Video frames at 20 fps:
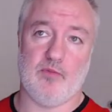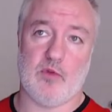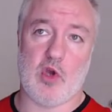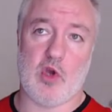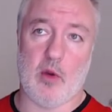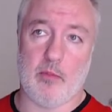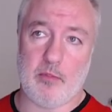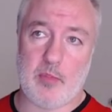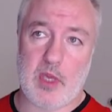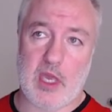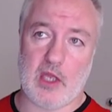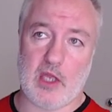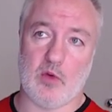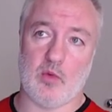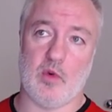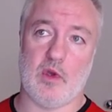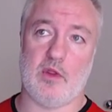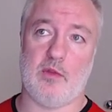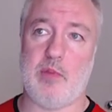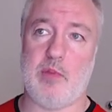compared
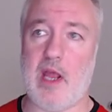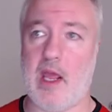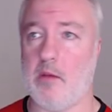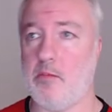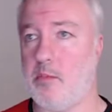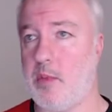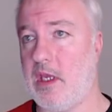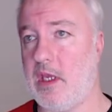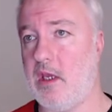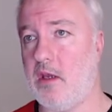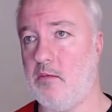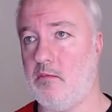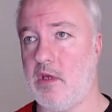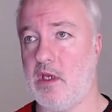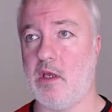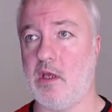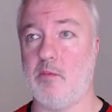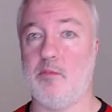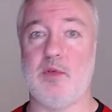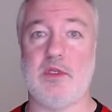with Plan B,
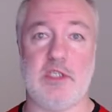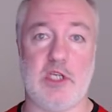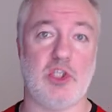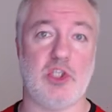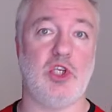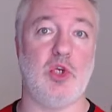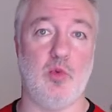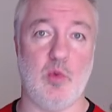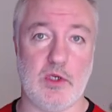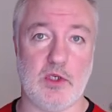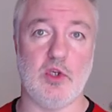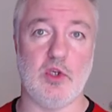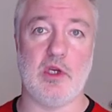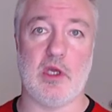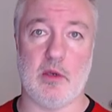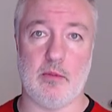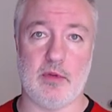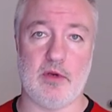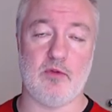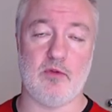meaning potentially we do
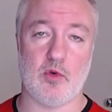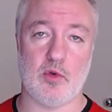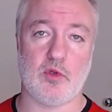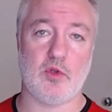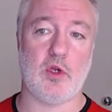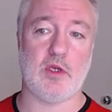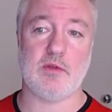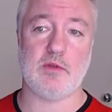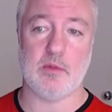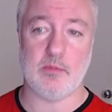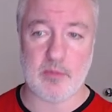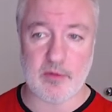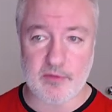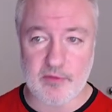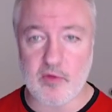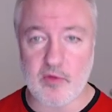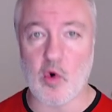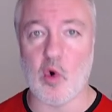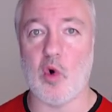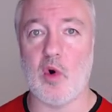get a bit of a retracement
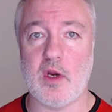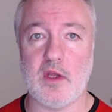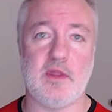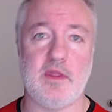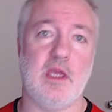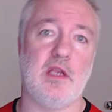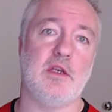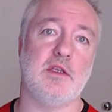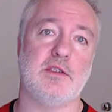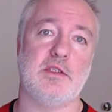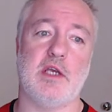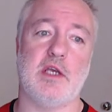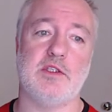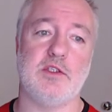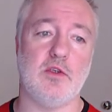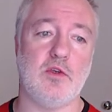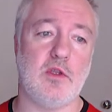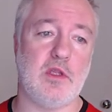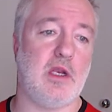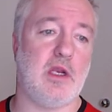before it then decides
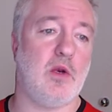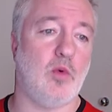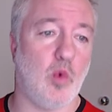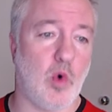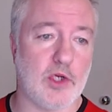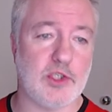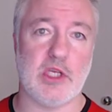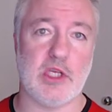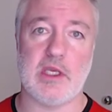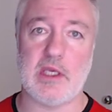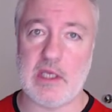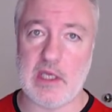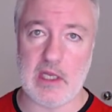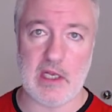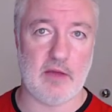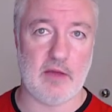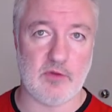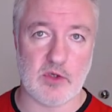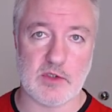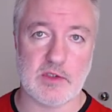to do that, watching key
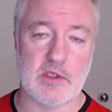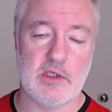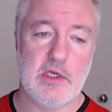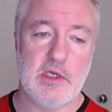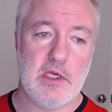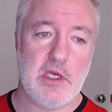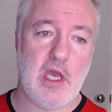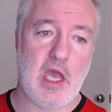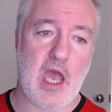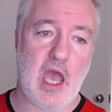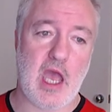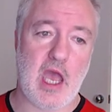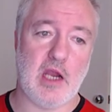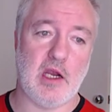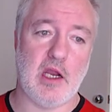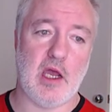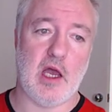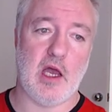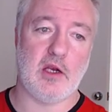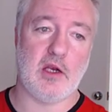levels
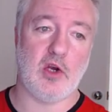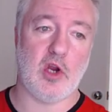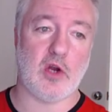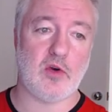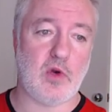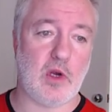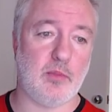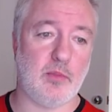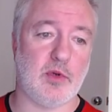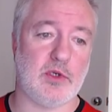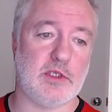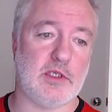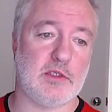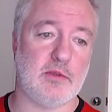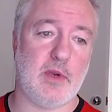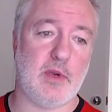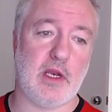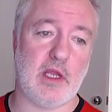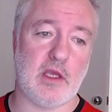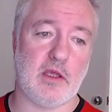and not really
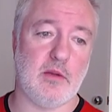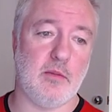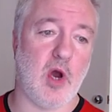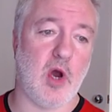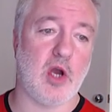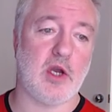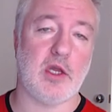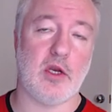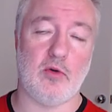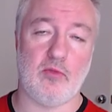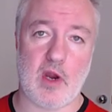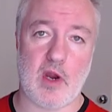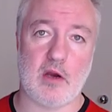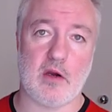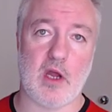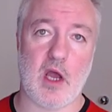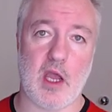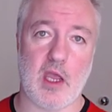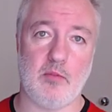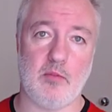participating in the market
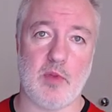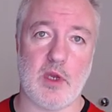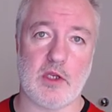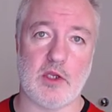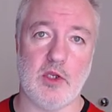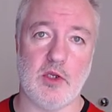around high impact